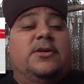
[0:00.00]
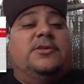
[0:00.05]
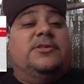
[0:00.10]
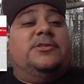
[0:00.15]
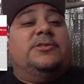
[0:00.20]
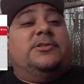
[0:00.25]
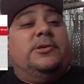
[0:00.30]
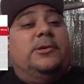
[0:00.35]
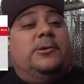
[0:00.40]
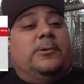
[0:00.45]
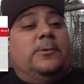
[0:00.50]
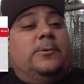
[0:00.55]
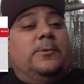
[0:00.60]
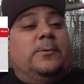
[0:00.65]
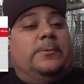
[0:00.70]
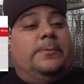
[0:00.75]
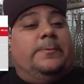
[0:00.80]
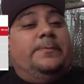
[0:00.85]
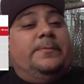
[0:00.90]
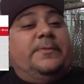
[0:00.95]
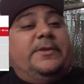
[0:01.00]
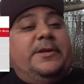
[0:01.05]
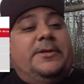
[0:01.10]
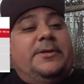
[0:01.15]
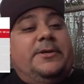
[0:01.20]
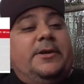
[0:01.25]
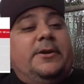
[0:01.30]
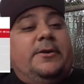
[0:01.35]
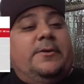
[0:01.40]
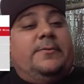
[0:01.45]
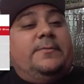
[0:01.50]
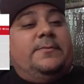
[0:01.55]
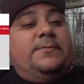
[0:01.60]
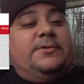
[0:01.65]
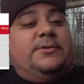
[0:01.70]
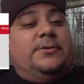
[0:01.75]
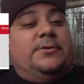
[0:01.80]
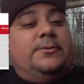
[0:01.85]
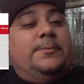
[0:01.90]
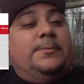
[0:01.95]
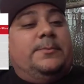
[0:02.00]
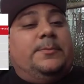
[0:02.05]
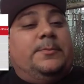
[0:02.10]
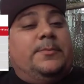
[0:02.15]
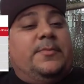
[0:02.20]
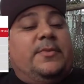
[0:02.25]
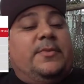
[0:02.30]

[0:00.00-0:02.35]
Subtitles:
So there you go. So